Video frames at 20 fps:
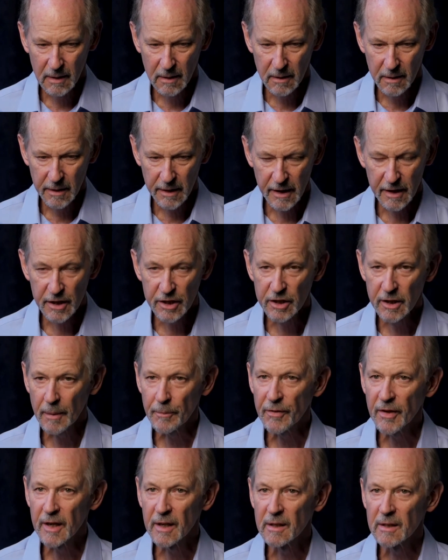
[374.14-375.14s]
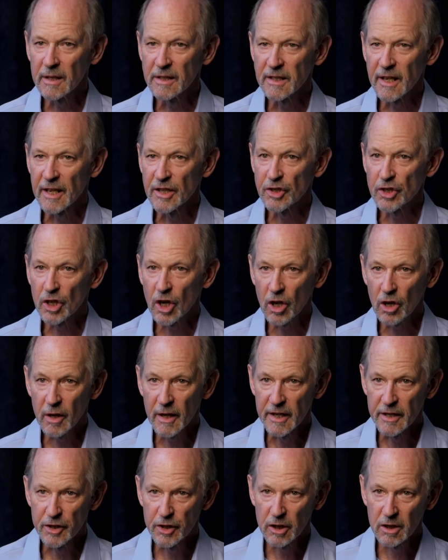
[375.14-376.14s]
It is something that takes
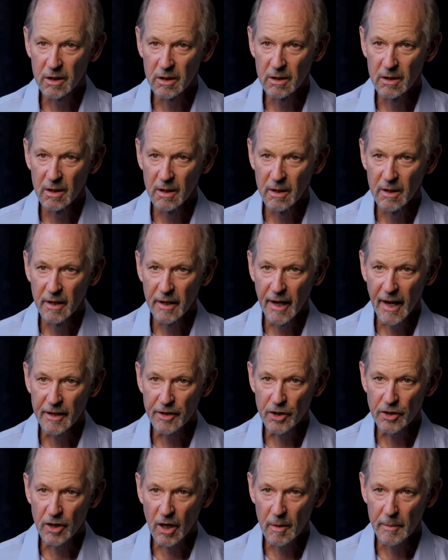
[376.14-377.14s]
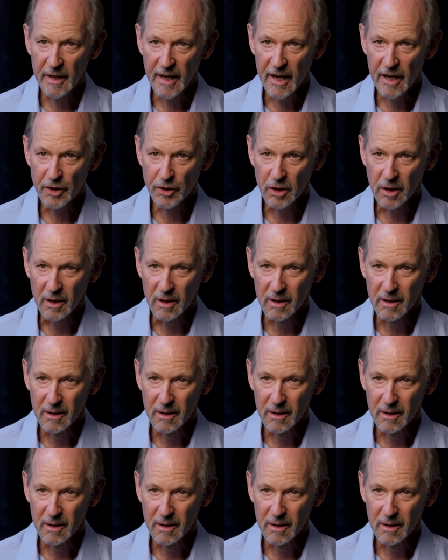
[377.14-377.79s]
courage and determination.